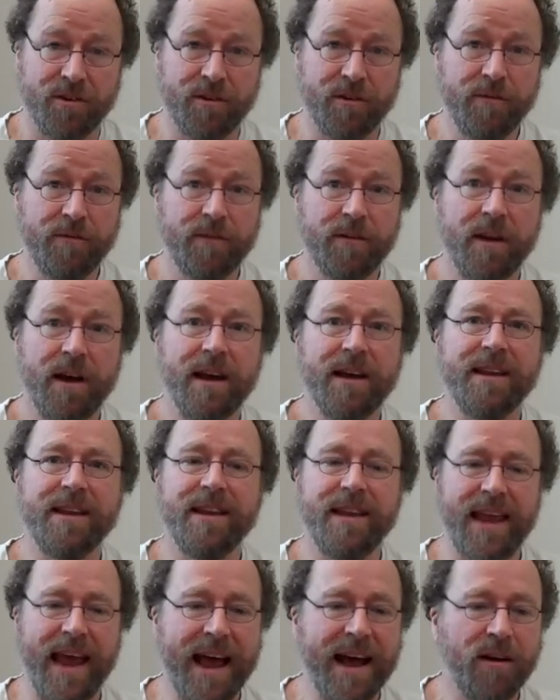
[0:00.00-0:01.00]
curve, a
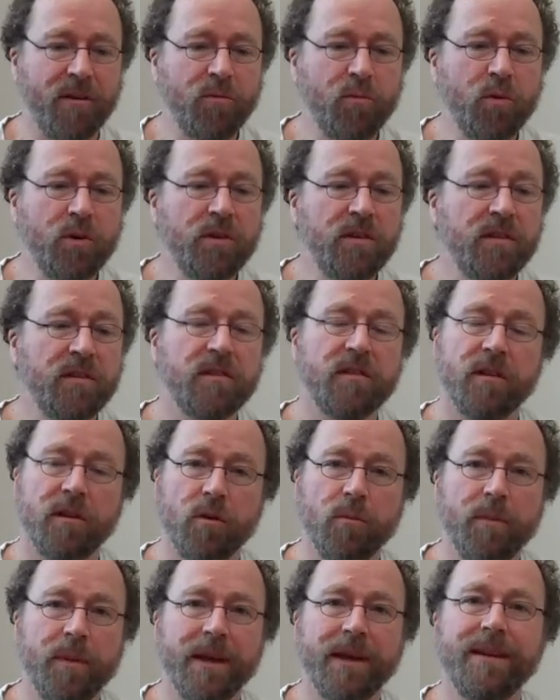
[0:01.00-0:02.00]
downward
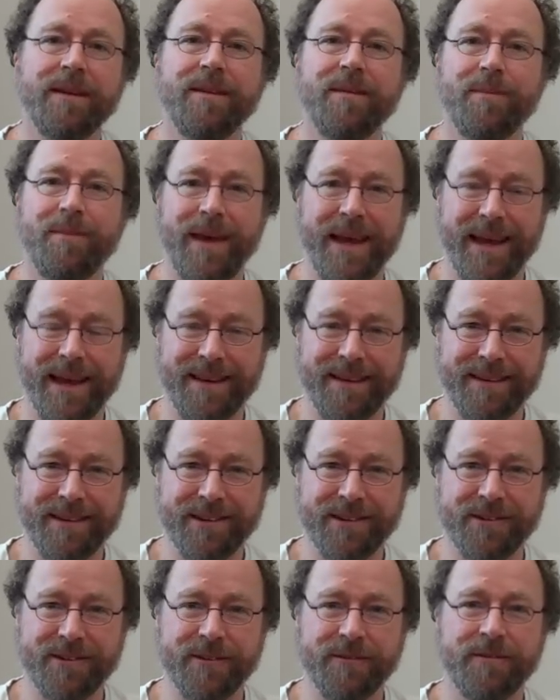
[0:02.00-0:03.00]
sloping demand
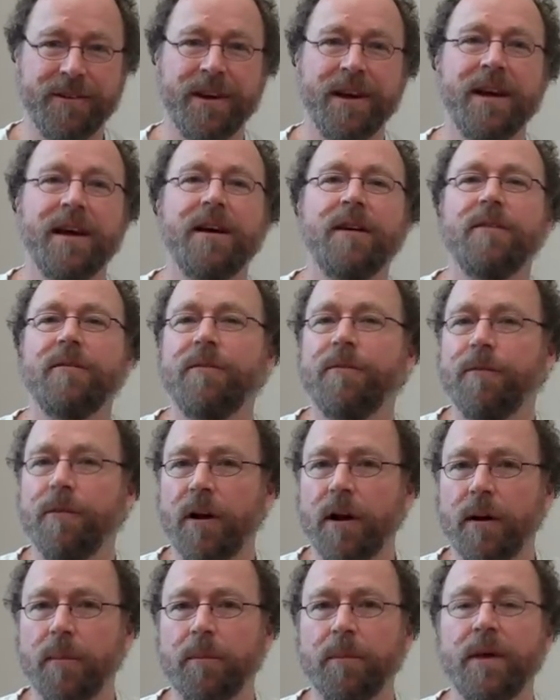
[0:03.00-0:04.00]
curve
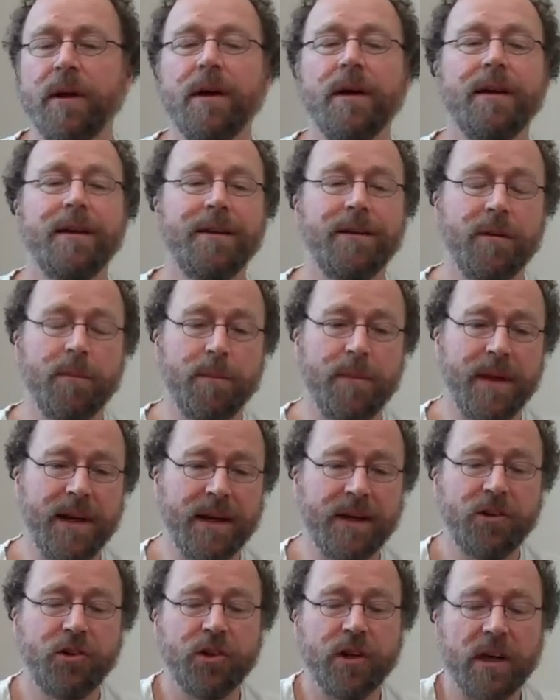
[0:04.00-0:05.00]
from
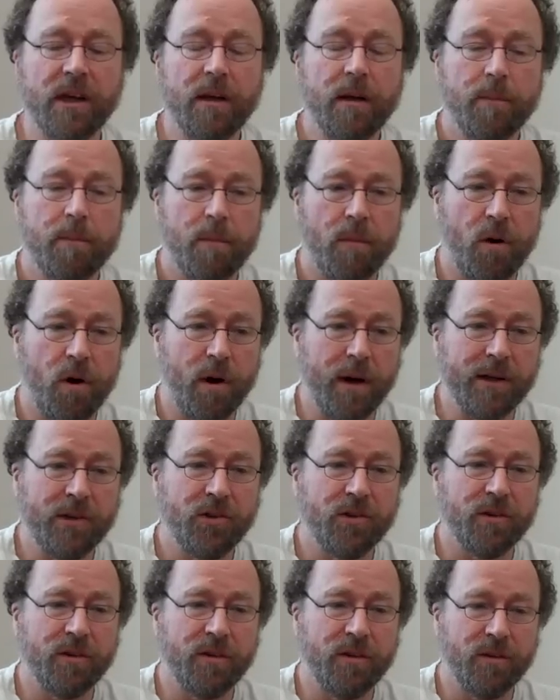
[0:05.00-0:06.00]
diminishing
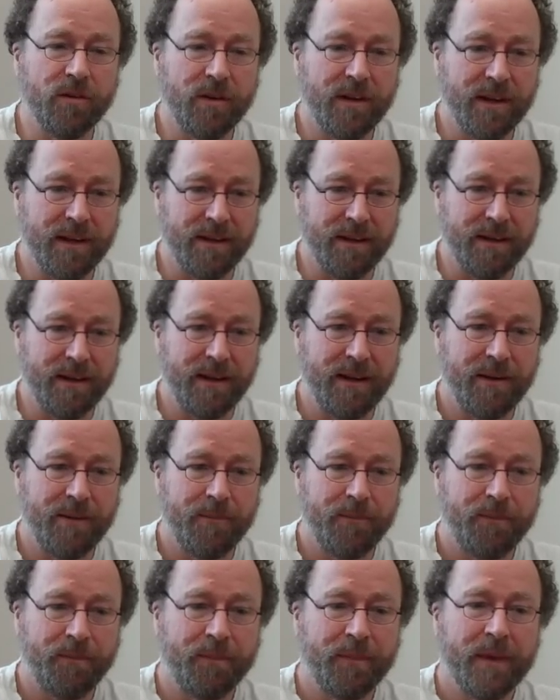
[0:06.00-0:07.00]
marginal utility.
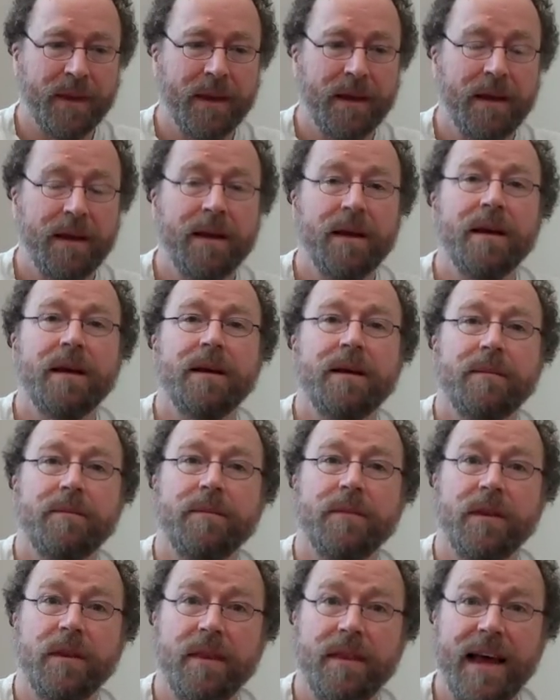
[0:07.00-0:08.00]

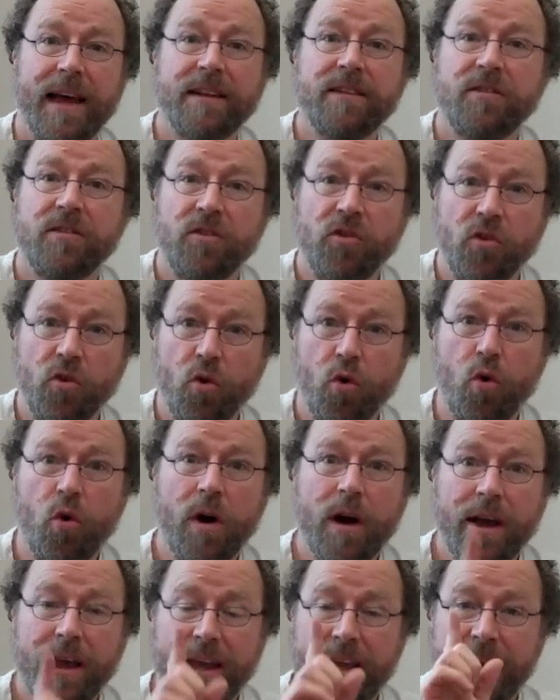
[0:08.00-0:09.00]
That's
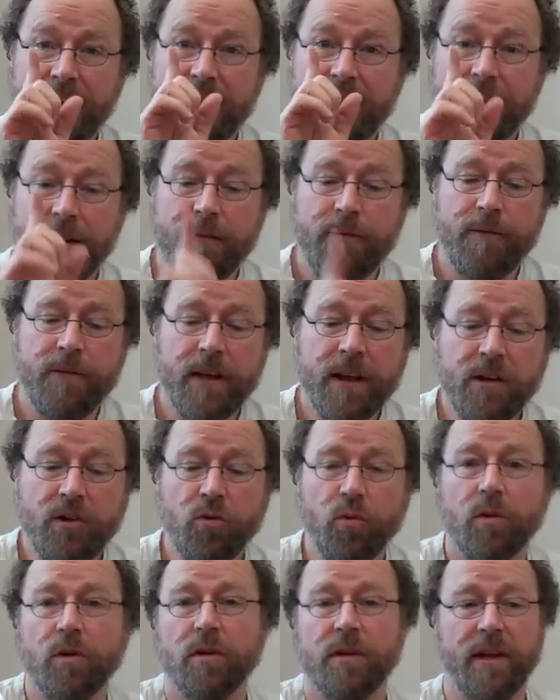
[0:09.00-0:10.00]
your
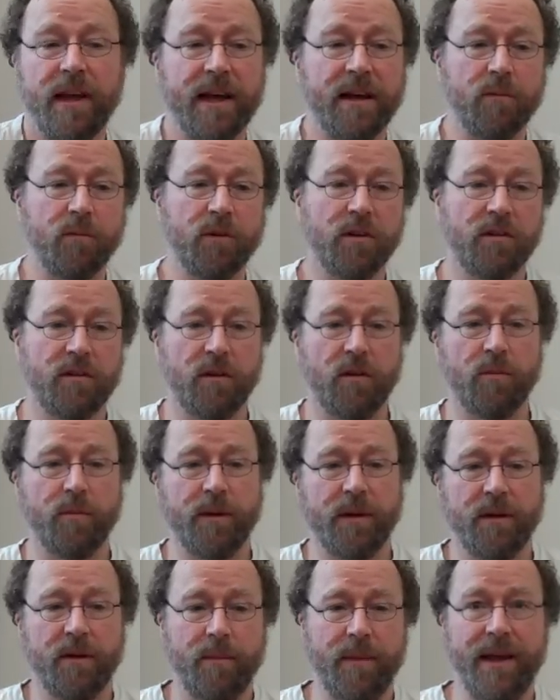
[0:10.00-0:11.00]
individual downward
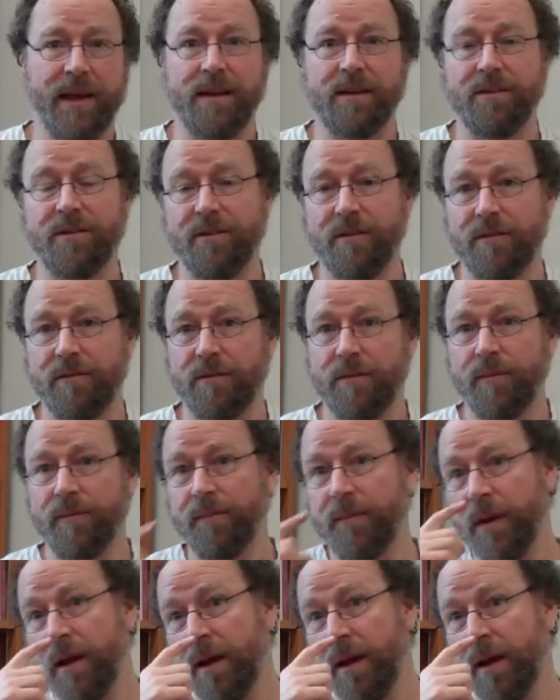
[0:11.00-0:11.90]
sloping demand curve.